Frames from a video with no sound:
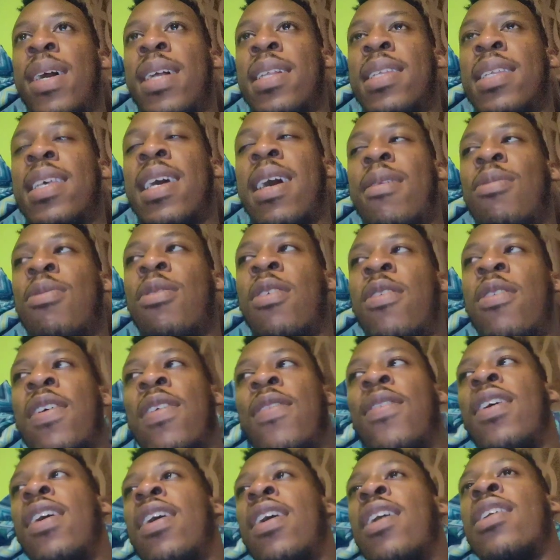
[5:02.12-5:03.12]
of my top 3
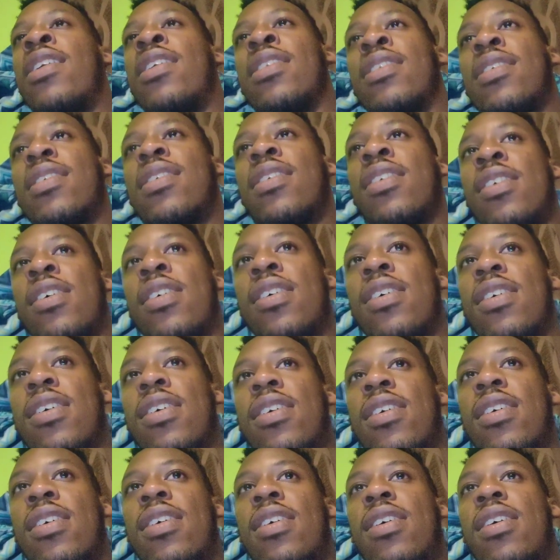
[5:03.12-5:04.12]
favorite artists
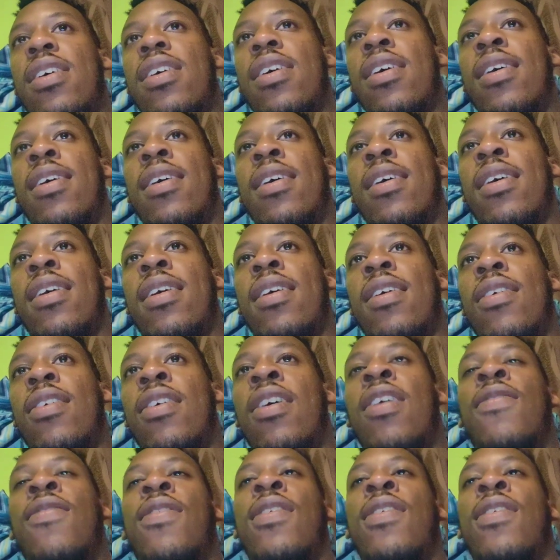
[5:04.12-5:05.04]
of